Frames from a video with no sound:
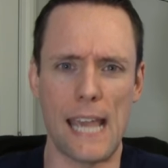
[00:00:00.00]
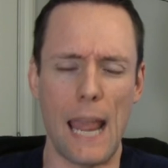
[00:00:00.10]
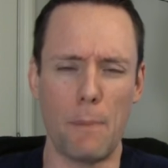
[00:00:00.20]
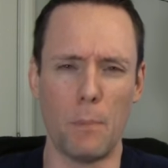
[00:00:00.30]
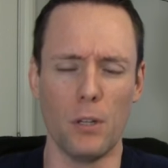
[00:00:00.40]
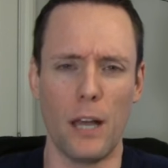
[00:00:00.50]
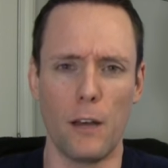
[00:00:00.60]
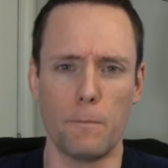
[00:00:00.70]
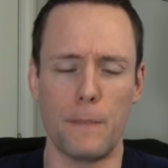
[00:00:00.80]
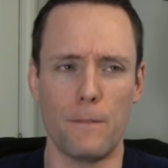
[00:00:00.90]
capable
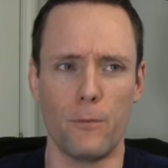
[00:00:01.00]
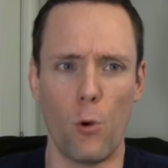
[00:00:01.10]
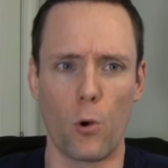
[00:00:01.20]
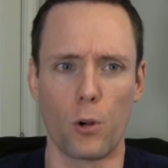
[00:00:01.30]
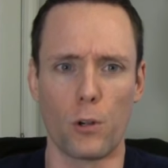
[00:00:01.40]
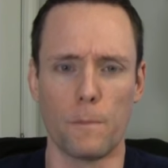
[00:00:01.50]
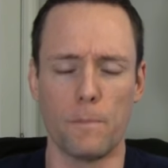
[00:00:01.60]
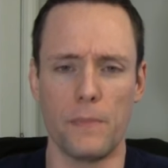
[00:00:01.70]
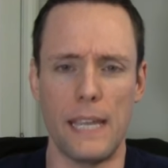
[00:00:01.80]
of before